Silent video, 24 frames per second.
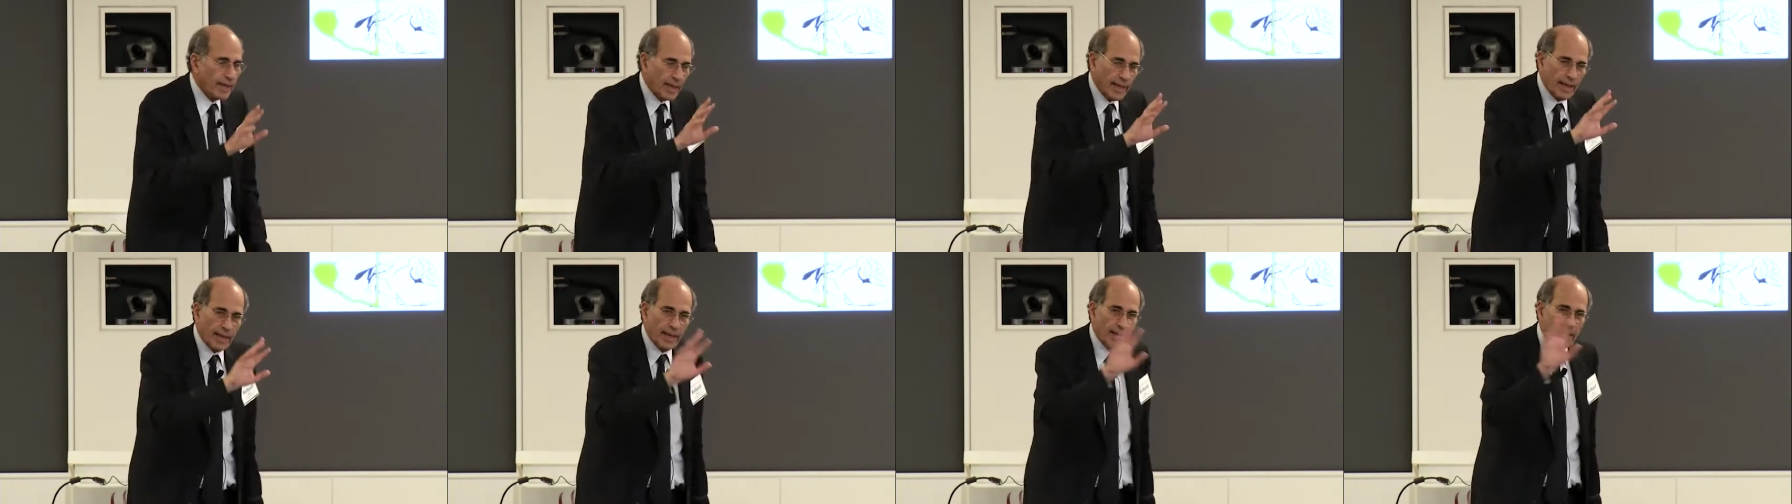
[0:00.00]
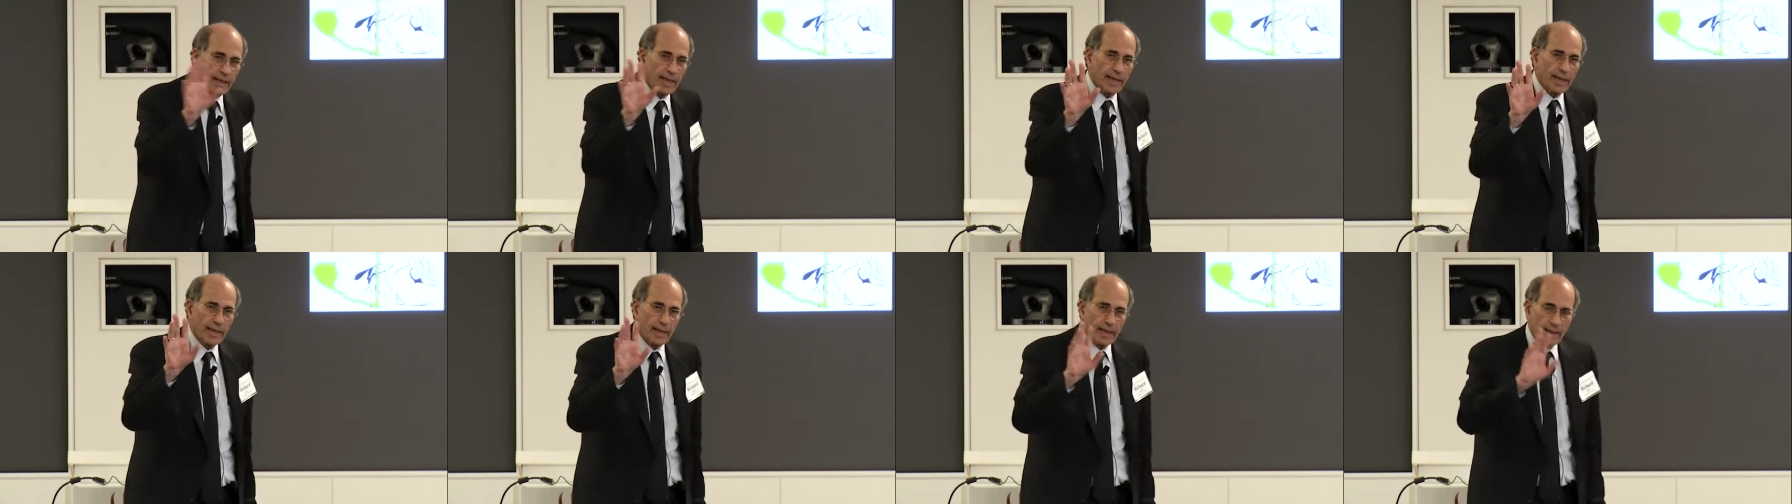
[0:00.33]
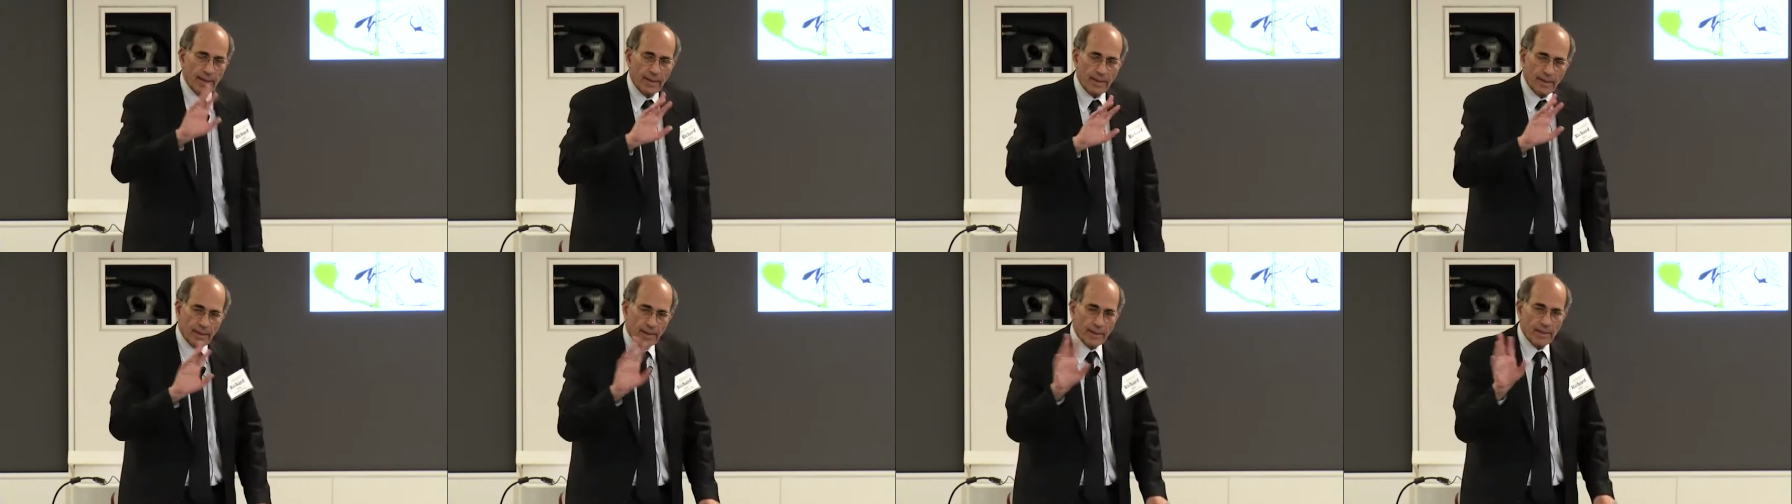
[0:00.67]
uh, uh,
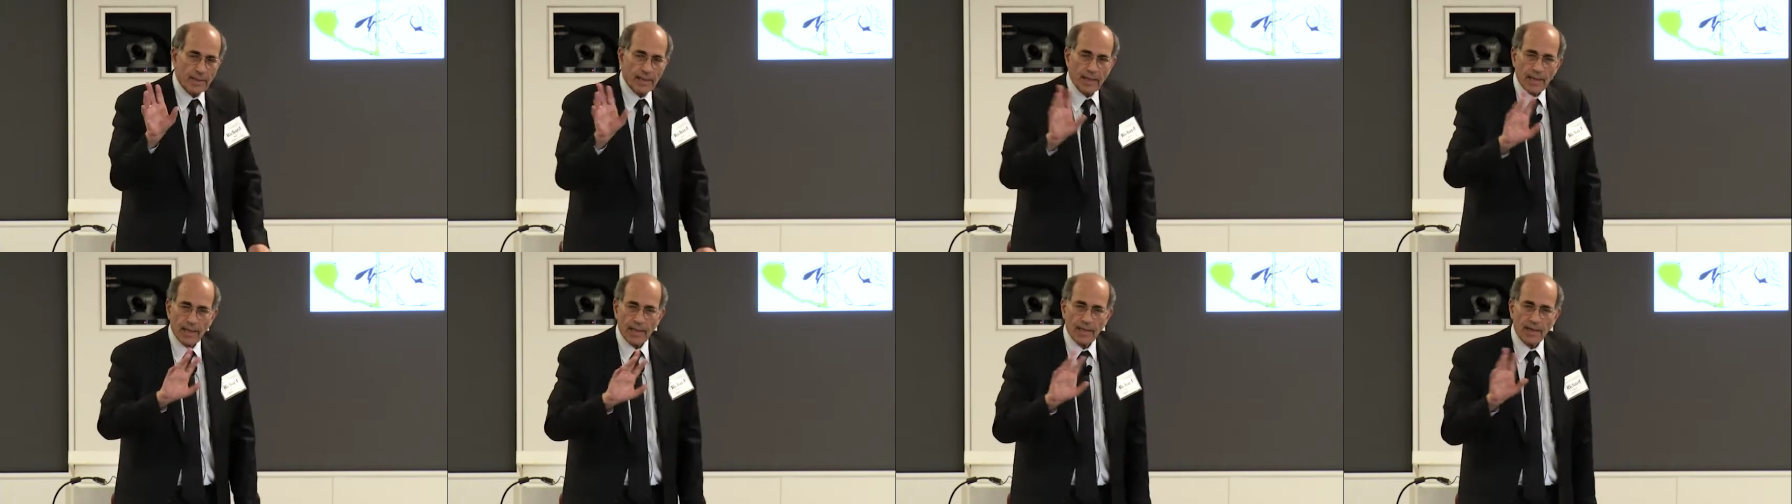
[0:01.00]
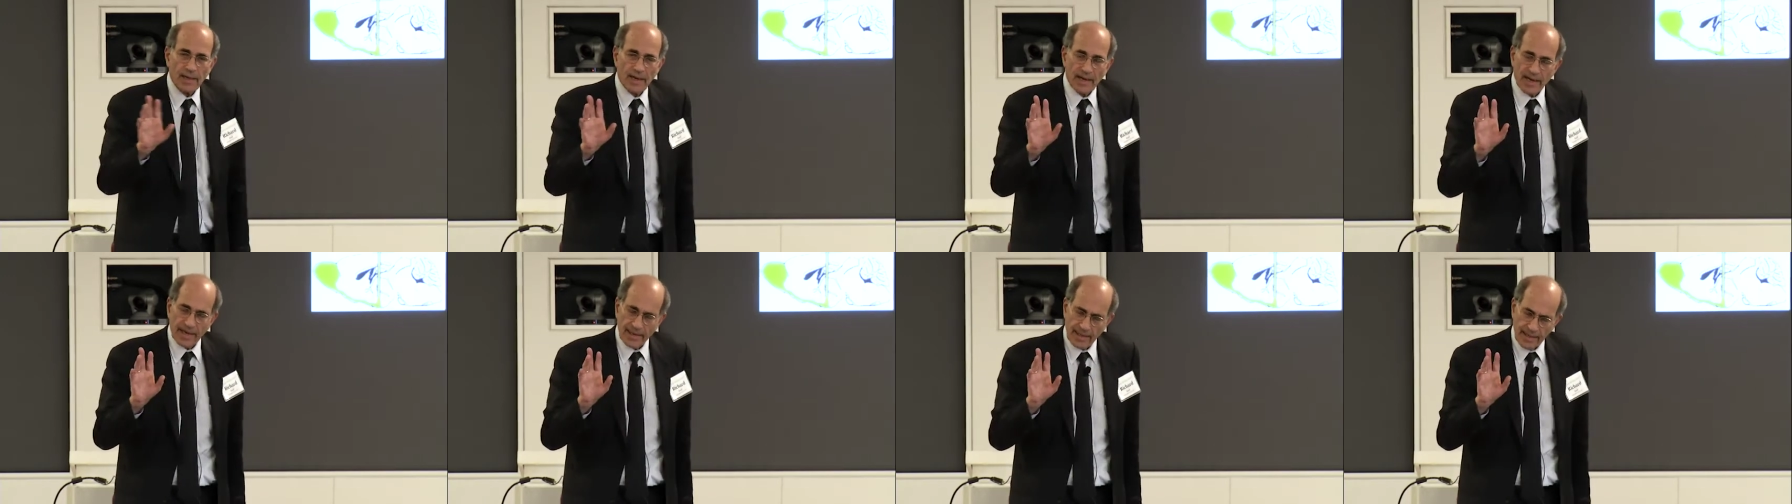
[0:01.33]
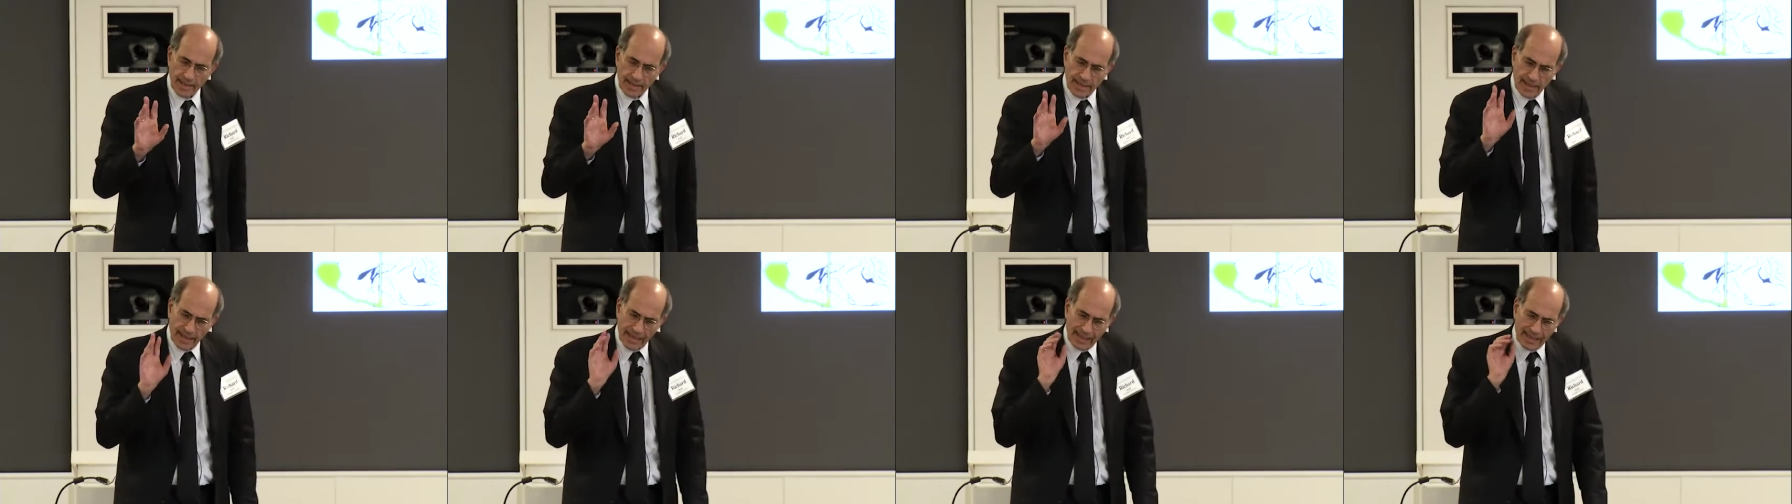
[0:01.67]
uh
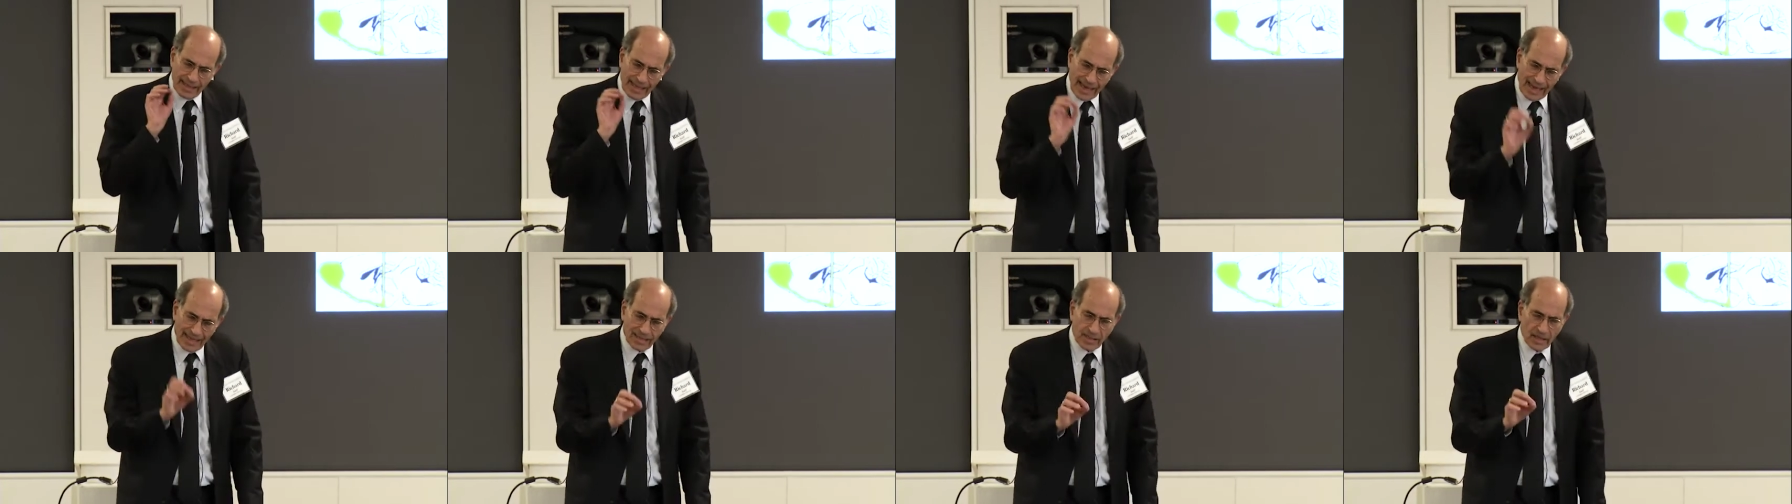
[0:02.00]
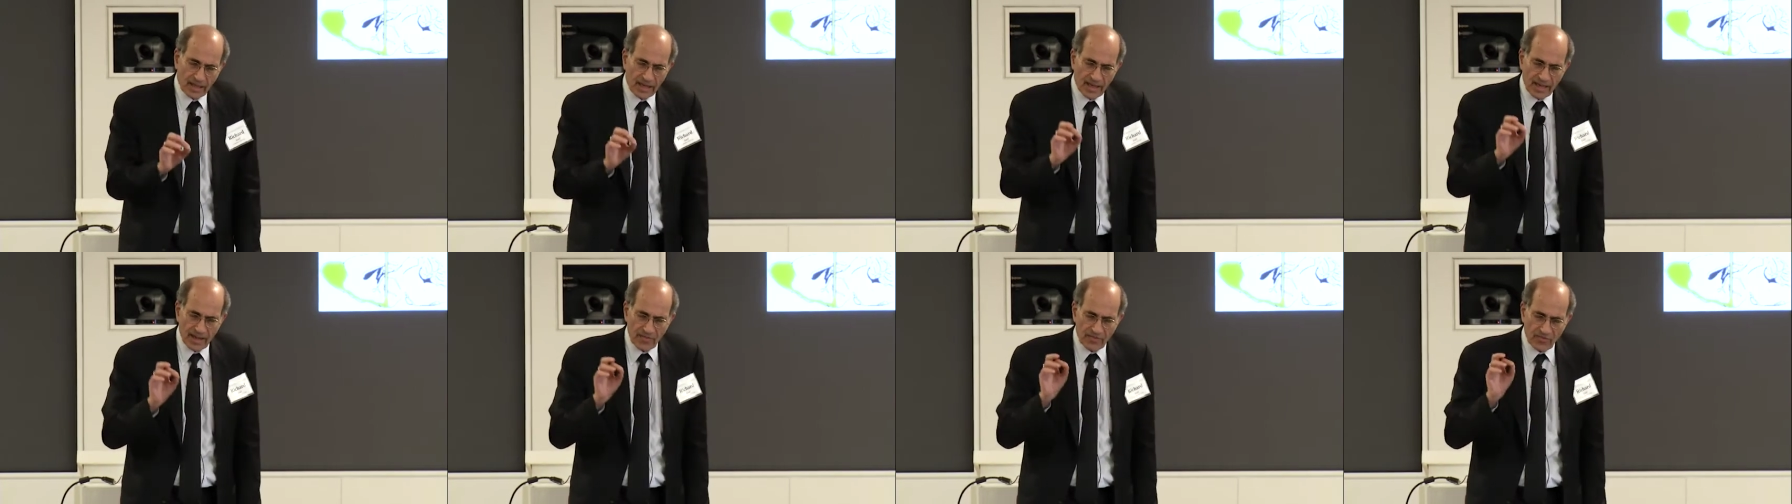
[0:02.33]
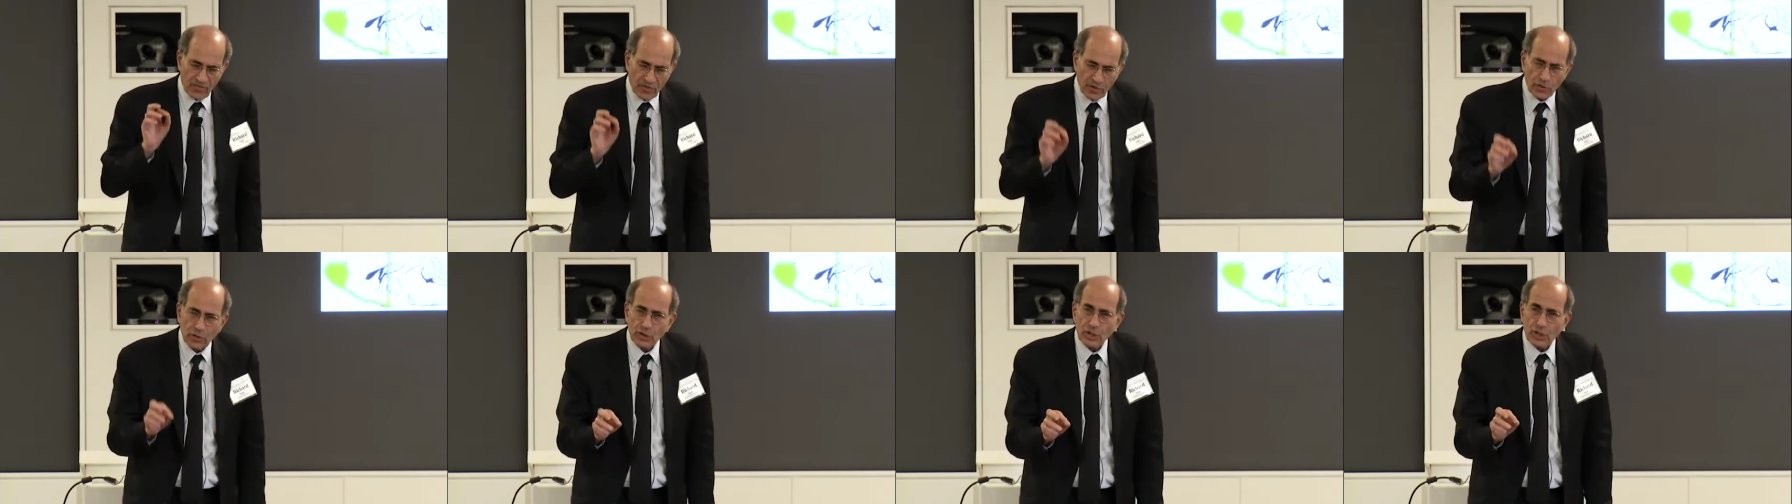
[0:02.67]
innately
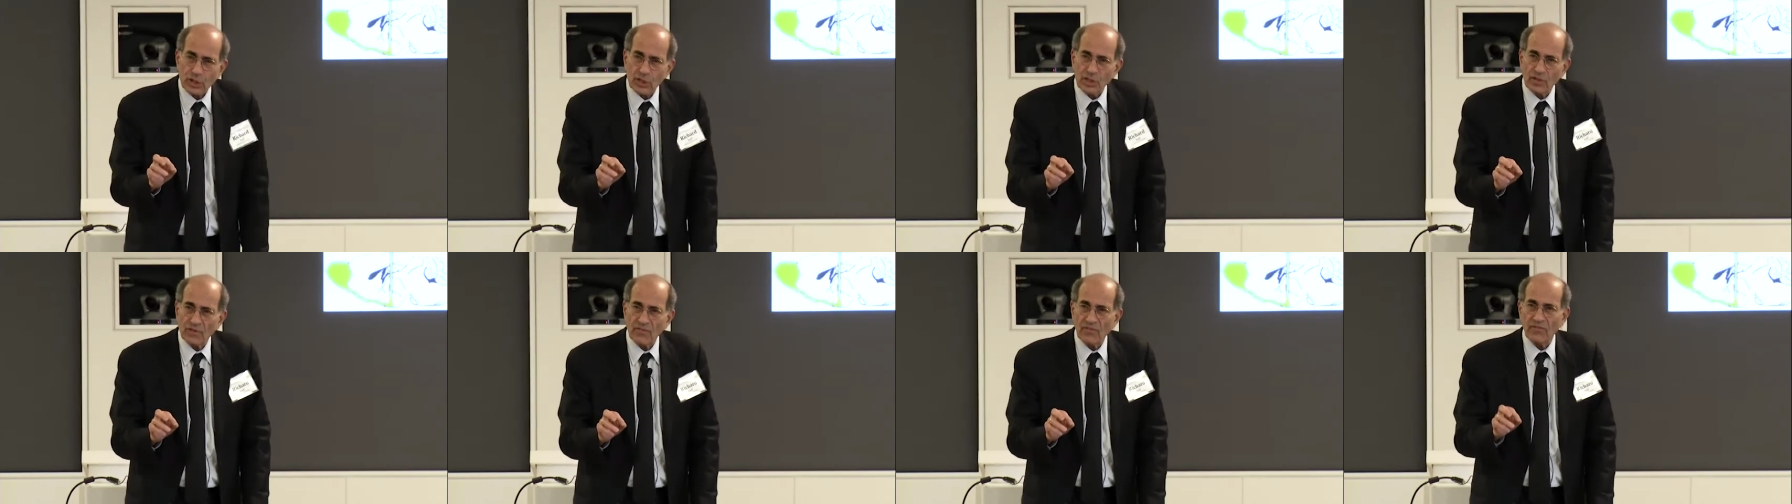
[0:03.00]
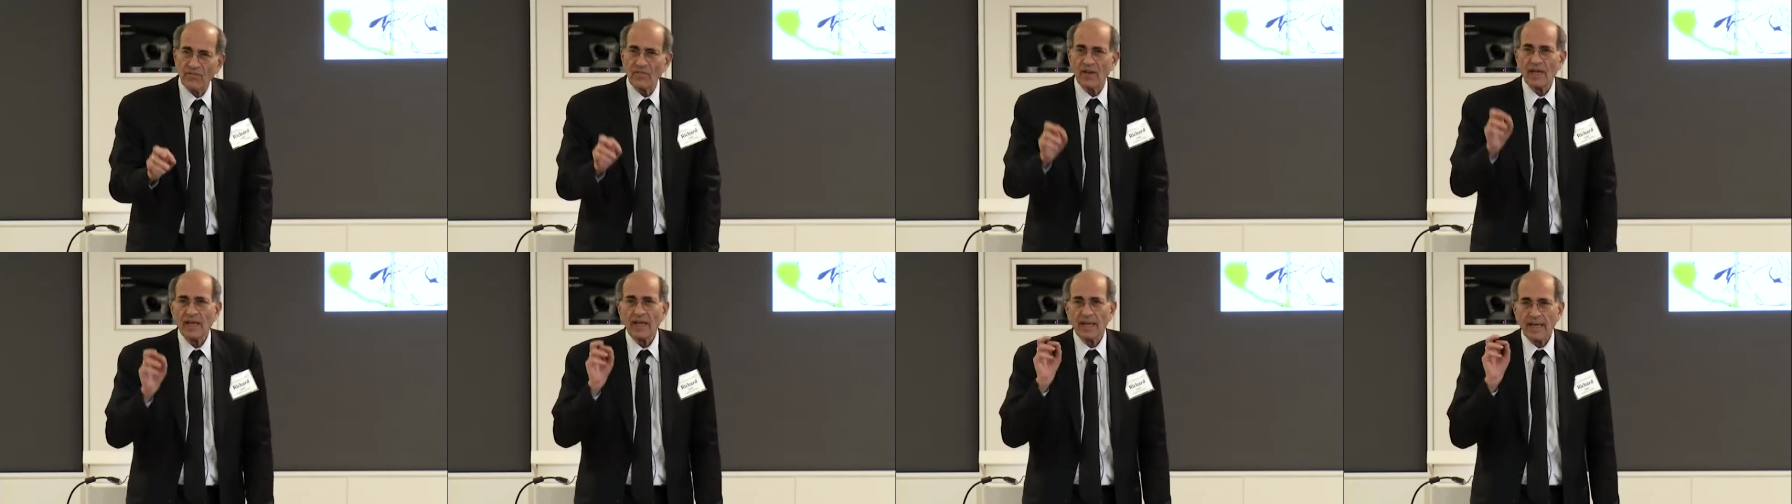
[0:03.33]
aversive,